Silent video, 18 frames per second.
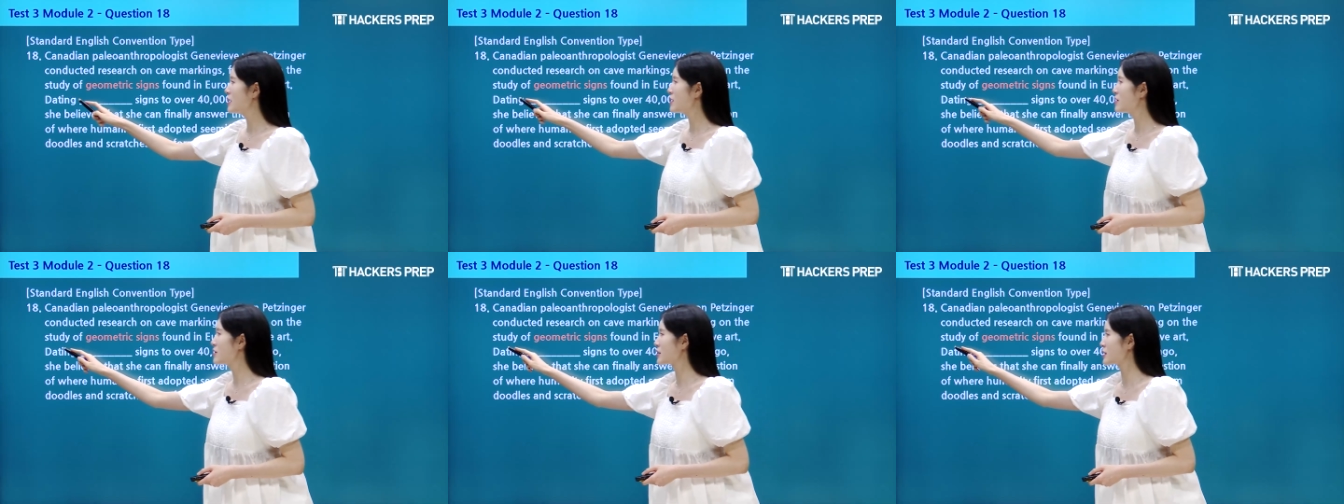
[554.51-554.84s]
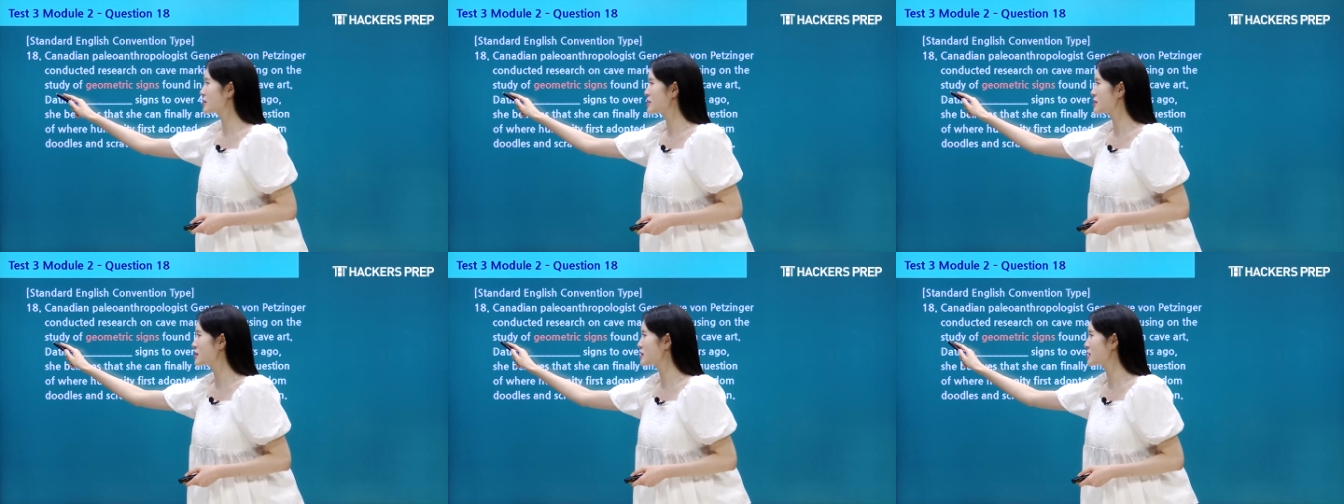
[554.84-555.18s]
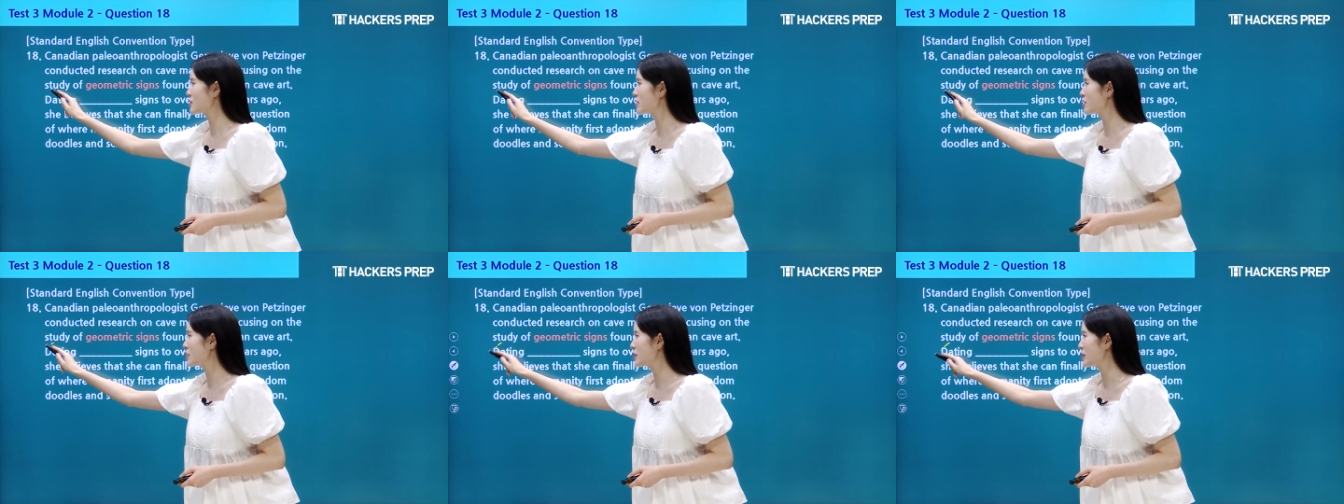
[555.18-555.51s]
they're
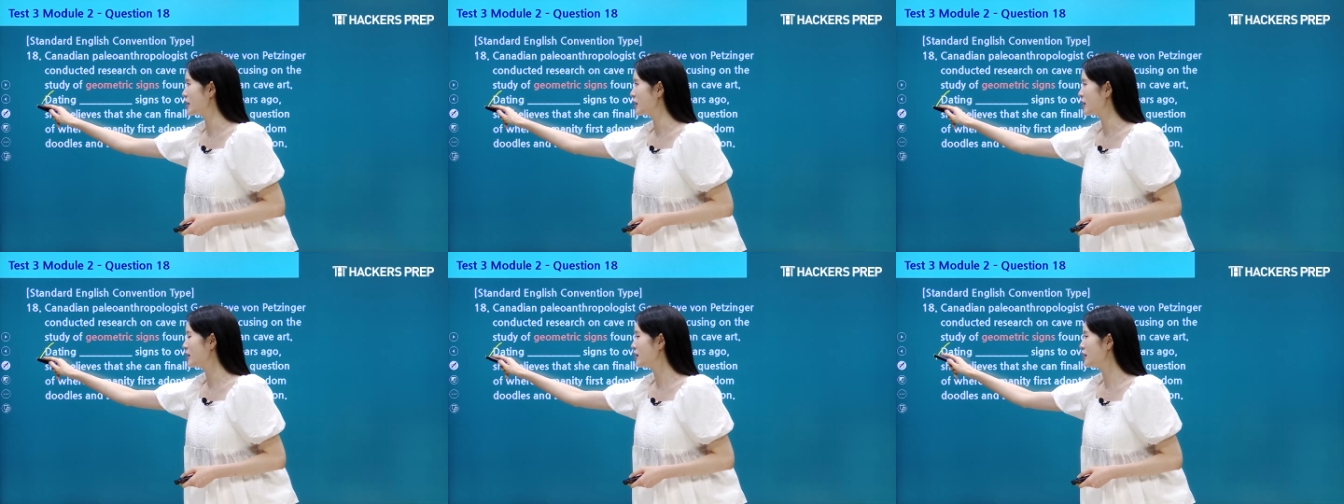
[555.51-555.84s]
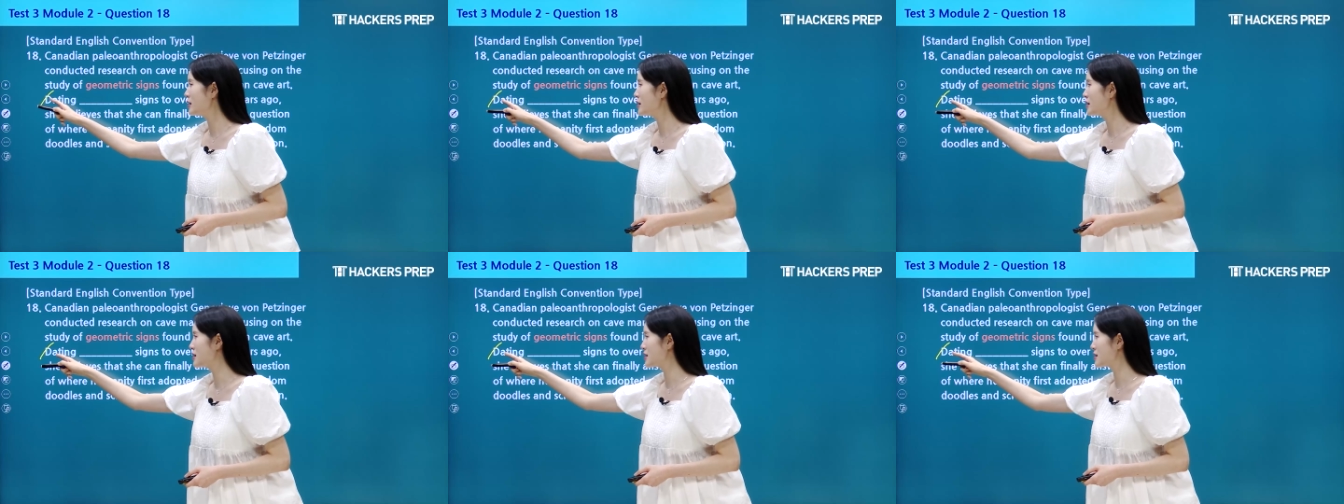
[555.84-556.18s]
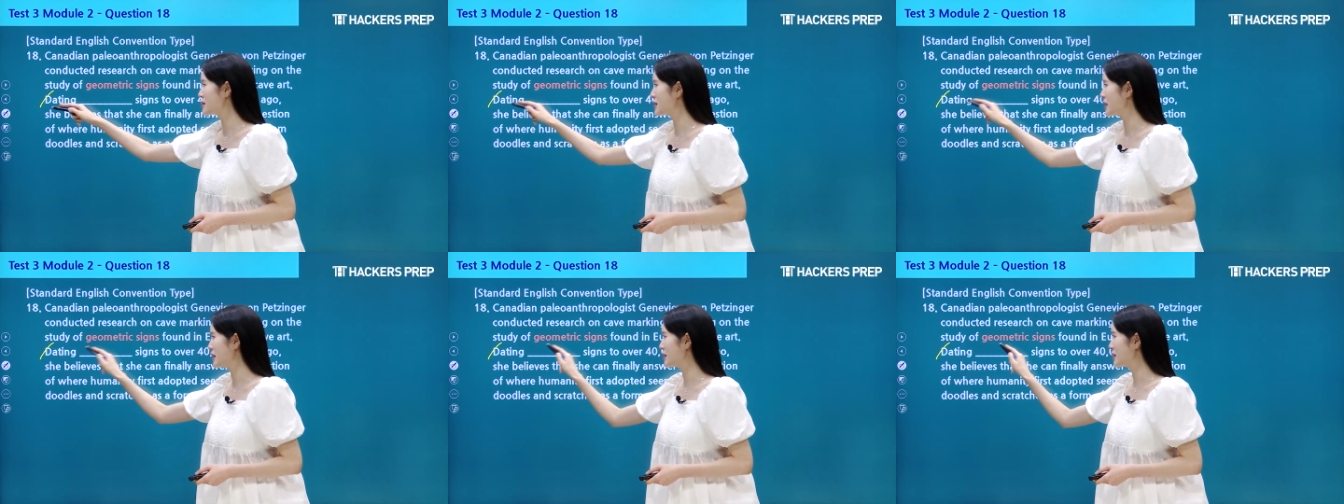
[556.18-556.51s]
starting the
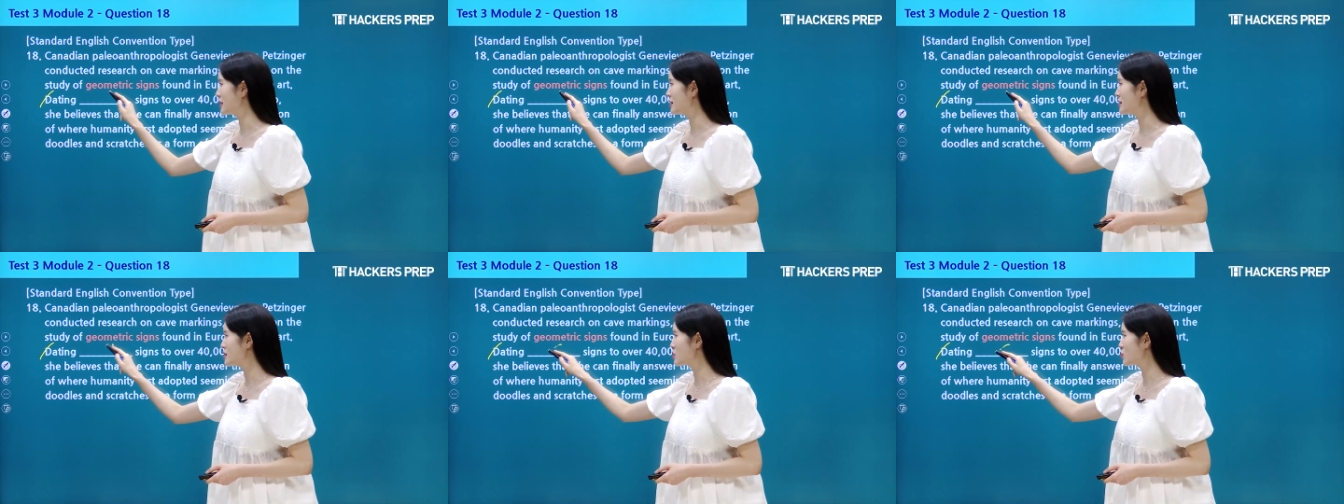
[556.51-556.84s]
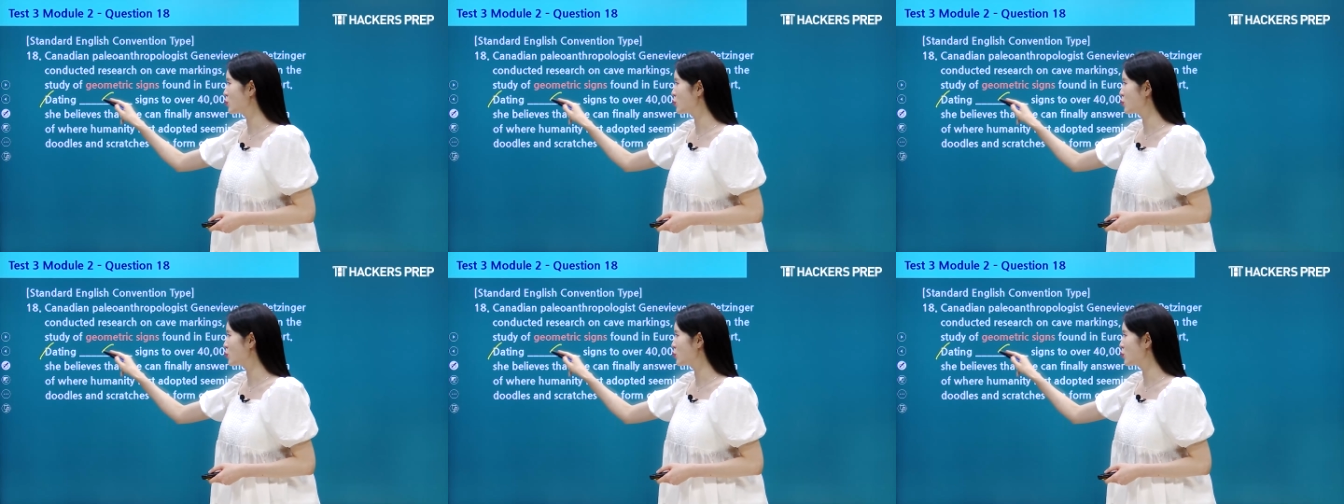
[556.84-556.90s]
sentence